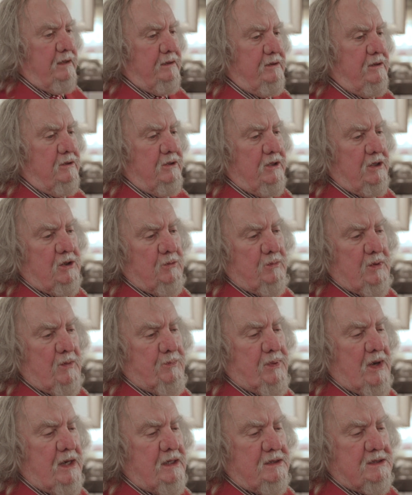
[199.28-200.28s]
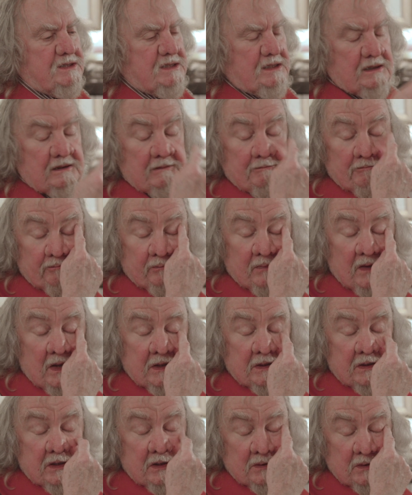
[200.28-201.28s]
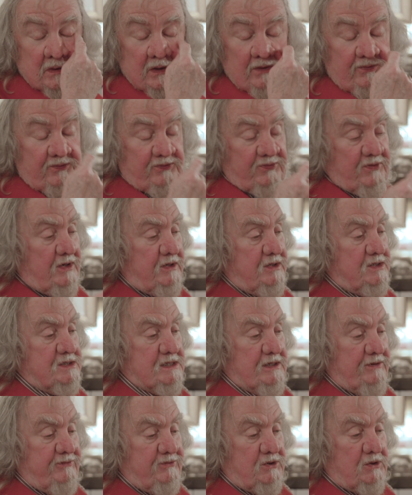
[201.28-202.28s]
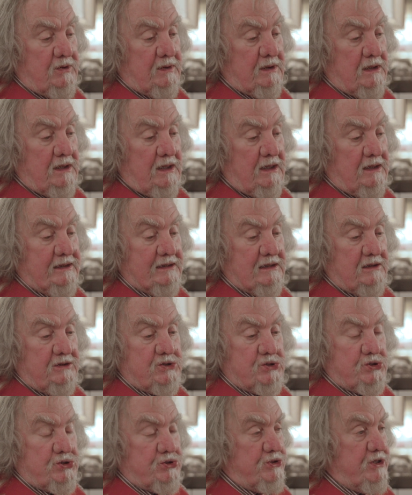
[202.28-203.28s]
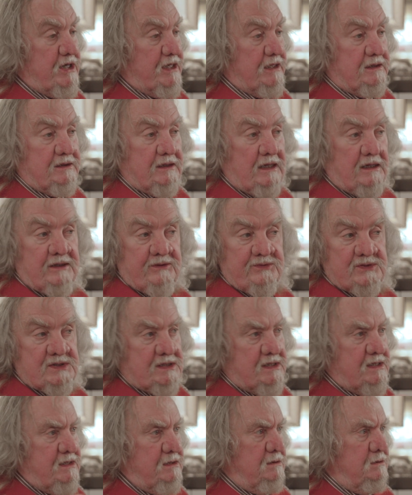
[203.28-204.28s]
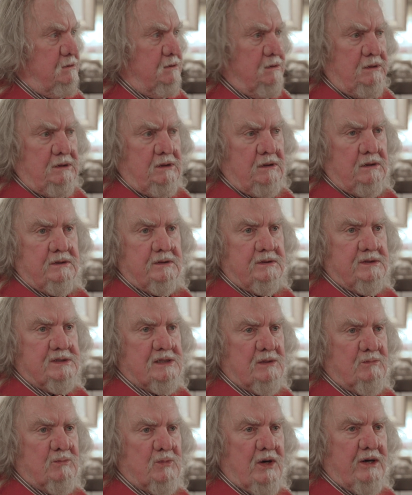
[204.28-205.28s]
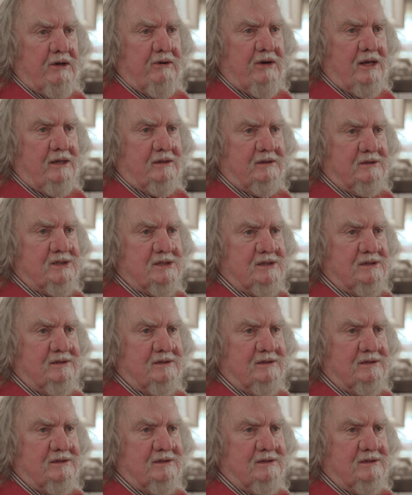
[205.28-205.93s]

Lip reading: You know, you can be painting and you find yourself doing a little trick that you've seen somewhere else.